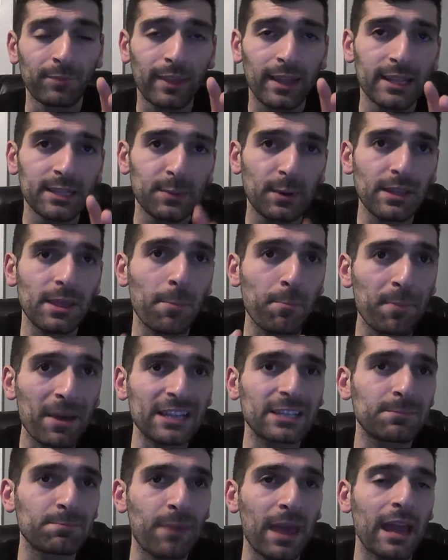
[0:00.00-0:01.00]
It's probably the
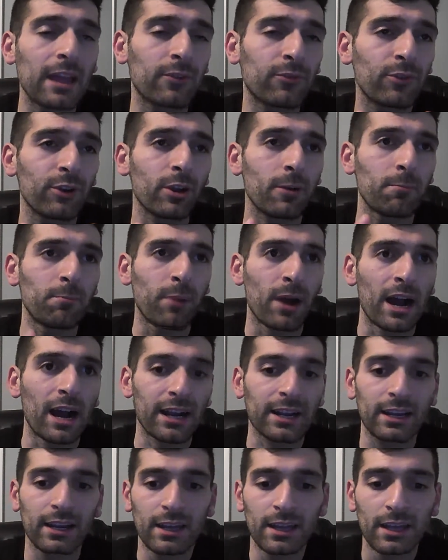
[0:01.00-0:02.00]
best bang for your buck